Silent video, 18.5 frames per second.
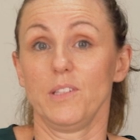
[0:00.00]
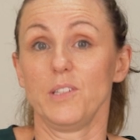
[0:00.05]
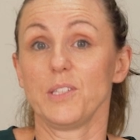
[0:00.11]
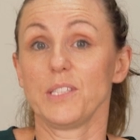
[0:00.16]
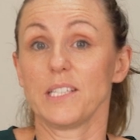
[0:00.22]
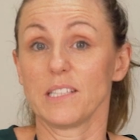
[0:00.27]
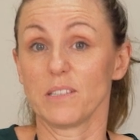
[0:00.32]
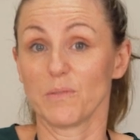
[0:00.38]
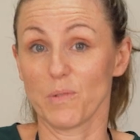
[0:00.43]

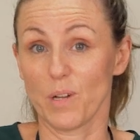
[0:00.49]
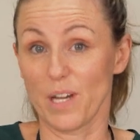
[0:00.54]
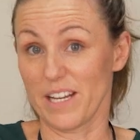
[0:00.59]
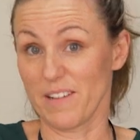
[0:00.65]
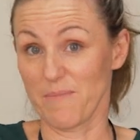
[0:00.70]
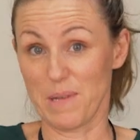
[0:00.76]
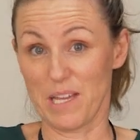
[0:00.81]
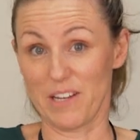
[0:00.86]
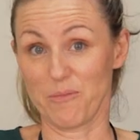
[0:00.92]
using the
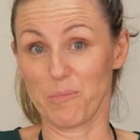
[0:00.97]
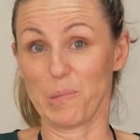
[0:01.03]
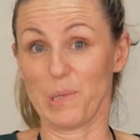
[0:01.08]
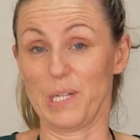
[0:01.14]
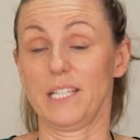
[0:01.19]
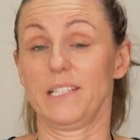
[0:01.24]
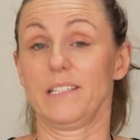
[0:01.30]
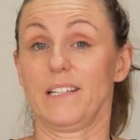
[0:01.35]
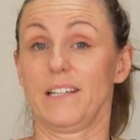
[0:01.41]
right amount of
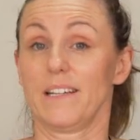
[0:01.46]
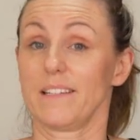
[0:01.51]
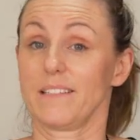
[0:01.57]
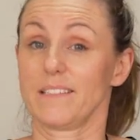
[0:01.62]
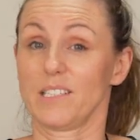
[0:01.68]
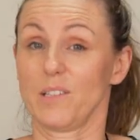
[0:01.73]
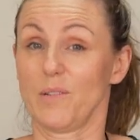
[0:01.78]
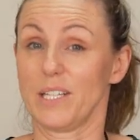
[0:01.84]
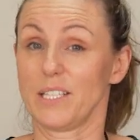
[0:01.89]
pressure.
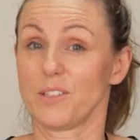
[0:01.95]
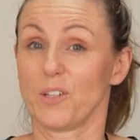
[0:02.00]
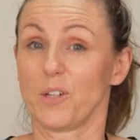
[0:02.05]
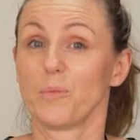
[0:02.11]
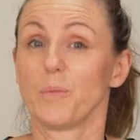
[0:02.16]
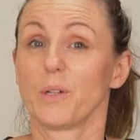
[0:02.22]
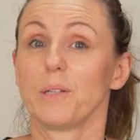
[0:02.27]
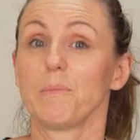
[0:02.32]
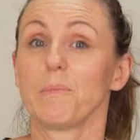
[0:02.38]
So I
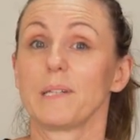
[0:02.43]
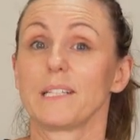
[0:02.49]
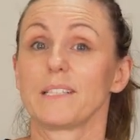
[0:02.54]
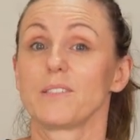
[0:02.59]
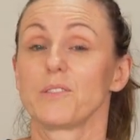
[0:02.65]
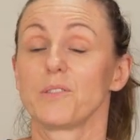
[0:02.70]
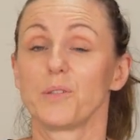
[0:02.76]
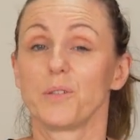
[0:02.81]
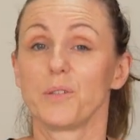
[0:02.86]
don't want to
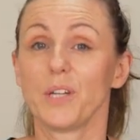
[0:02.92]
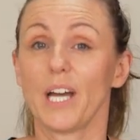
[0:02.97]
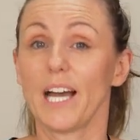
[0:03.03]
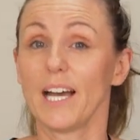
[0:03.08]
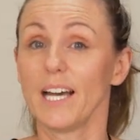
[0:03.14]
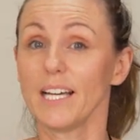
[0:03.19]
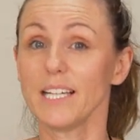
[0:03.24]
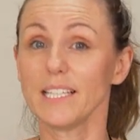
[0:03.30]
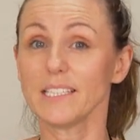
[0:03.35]
press too
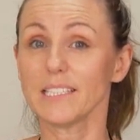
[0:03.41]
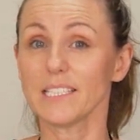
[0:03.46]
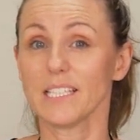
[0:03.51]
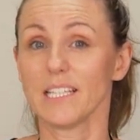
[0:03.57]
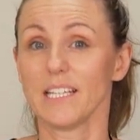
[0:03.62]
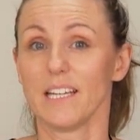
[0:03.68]
hard